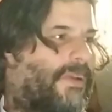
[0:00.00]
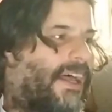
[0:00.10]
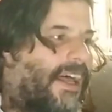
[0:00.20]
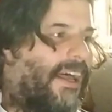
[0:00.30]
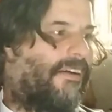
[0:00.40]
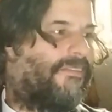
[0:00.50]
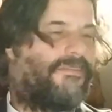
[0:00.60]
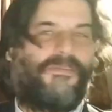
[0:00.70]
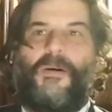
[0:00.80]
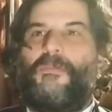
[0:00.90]
the
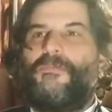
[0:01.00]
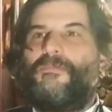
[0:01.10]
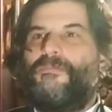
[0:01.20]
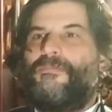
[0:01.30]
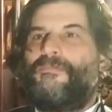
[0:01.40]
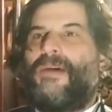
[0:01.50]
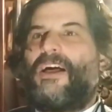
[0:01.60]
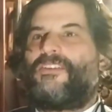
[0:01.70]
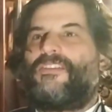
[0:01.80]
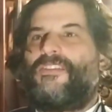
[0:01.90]

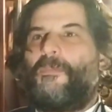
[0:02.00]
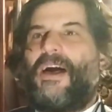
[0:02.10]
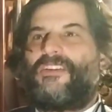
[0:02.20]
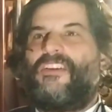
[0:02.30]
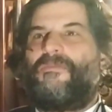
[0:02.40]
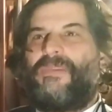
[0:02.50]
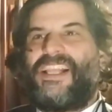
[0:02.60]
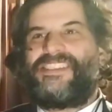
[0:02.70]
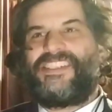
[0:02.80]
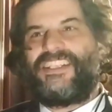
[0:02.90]
Mountain of
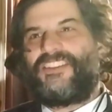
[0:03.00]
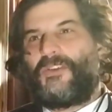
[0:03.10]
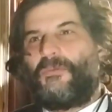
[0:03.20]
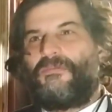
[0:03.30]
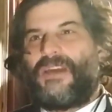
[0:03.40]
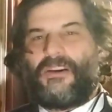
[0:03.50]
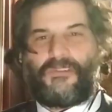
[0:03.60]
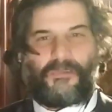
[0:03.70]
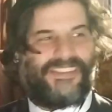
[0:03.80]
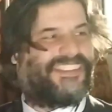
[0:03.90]
Blessing to Mount
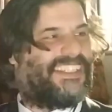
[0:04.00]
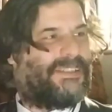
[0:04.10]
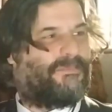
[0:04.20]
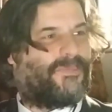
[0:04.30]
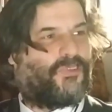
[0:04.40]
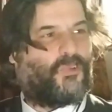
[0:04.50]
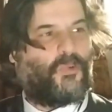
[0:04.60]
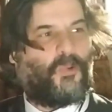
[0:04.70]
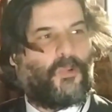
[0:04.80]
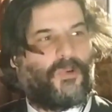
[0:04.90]
Gerizim
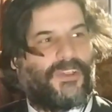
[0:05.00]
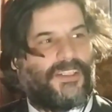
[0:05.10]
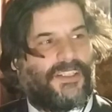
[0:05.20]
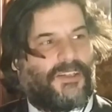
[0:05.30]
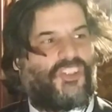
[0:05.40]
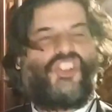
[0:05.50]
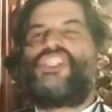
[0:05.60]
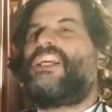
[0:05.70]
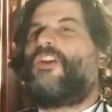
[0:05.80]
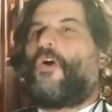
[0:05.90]
to
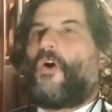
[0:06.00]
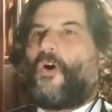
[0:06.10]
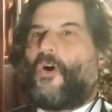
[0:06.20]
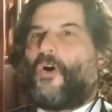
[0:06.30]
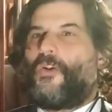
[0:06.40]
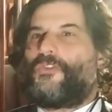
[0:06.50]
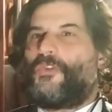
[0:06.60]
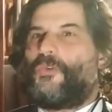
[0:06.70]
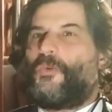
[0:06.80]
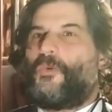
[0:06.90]
Shiloh
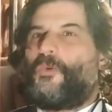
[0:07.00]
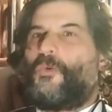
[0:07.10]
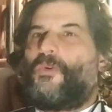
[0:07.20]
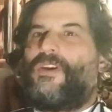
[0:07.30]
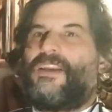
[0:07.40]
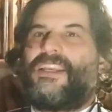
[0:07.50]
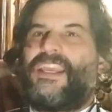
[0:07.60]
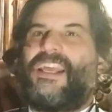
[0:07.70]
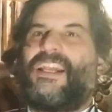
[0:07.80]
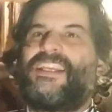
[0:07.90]
to
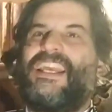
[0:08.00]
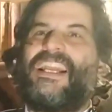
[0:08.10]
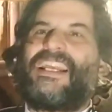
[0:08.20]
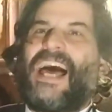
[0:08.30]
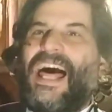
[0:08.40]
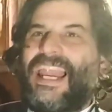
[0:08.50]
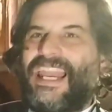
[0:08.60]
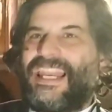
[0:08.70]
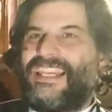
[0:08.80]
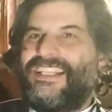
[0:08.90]

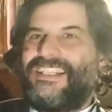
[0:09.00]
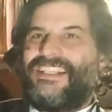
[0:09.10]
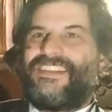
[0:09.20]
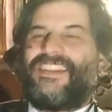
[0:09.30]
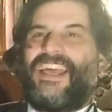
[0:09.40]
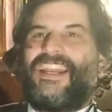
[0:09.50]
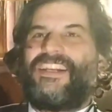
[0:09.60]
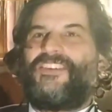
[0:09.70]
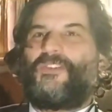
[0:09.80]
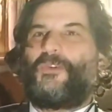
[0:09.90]
Gilgal,
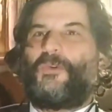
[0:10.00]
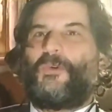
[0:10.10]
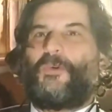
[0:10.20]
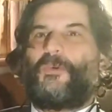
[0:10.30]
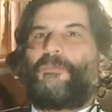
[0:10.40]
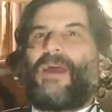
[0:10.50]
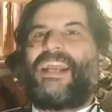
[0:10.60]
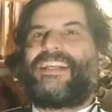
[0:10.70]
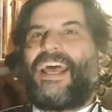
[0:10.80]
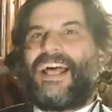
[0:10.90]
then to
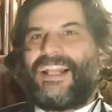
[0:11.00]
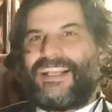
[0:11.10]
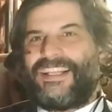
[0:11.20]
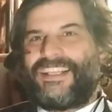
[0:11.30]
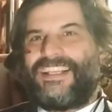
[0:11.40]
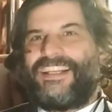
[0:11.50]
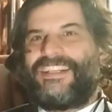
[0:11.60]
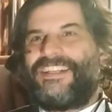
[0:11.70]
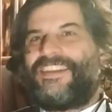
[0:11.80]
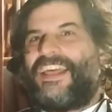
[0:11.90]
Beit El,
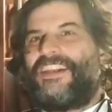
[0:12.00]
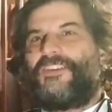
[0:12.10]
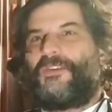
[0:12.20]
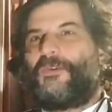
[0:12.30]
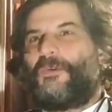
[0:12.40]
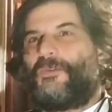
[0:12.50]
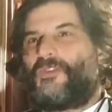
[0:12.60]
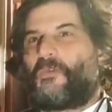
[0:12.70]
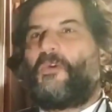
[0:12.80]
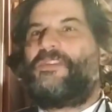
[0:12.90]
and then to
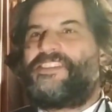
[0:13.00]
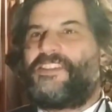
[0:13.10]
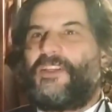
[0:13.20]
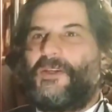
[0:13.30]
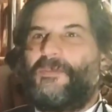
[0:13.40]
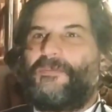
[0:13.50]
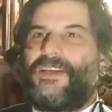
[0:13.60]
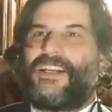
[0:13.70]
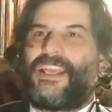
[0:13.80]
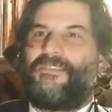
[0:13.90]
Jerusalem
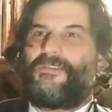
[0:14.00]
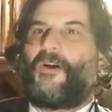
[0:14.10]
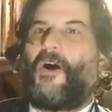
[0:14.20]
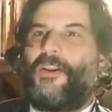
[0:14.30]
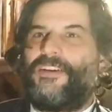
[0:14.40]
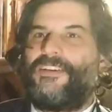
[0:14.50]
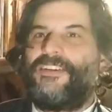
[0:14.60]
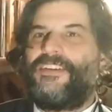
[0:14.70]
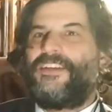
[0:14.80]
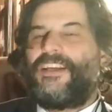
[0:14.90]
and Hebron
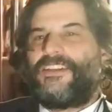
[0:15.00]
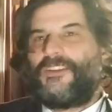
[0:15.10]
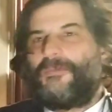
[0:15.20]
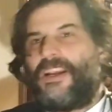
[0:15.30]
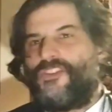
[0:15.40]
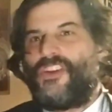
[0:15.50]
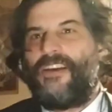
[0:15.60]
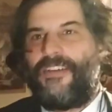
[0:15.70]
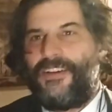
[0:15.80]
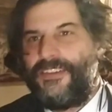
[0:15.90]
until
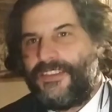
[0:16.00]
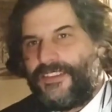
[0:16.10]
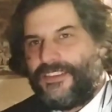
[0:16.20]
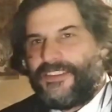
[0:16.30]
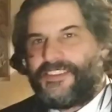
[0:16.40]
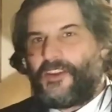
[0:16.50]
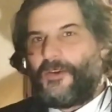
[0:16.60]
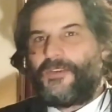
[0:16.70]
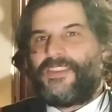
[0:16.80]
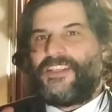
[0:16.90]
Beersheba.
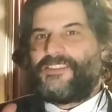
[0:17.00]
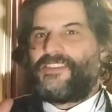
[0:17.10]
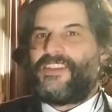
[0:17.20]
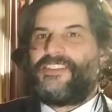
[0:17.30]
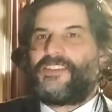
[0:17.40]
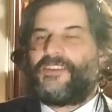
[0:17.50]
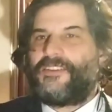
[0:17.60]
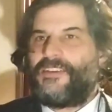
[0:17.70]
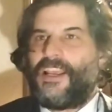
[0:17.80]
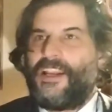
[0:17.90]
So these
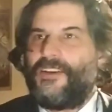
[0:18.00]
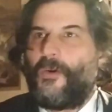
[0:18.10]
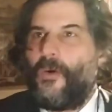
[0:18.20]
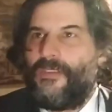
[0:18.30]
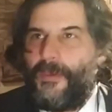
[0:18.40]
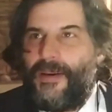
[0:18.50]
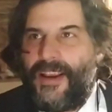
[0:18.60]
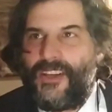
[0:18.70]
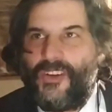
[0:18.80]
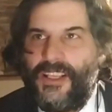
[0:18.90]
are, and all of them are
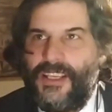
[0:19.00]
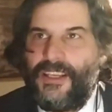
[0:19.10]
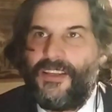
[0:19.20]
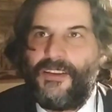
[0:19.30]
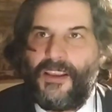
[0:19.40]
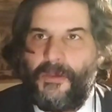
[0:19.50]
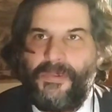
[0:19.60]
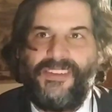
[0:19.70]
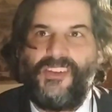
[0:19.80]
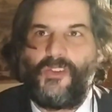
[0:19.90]
actually
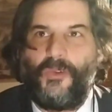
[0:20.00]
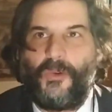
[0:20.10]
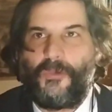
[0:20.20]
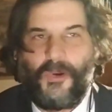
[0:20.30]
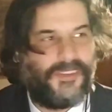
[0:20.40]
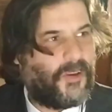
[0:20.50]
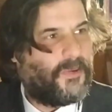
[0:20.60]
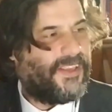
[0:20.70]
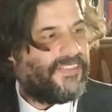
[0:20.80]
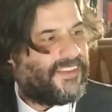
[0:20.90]
positional routes. So
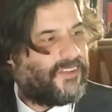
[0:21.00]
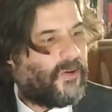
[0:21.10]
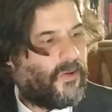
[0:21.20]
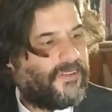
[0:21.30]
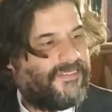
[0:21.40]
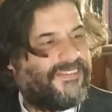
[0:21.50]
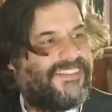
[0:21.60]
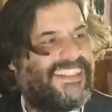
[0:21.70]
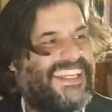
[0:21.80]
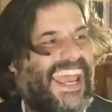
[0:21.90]
there's a lot of
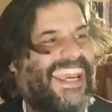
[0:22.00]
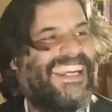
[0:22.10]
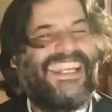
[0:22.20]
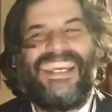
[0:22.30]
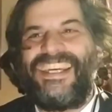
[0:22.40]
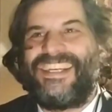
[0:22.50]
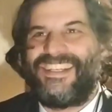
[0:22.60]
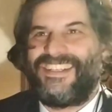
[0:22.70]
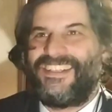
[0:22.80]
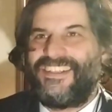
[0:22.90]
technique
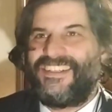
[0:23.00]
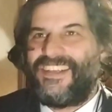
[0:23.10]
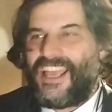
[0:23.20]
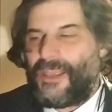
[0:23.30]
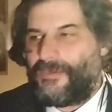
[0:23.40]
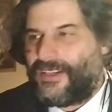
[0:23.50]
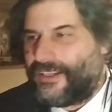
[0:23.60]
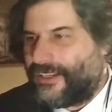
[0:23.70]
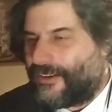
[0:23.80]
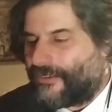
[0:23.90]

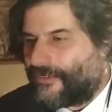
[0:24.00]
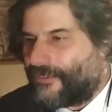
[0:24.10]
happening here.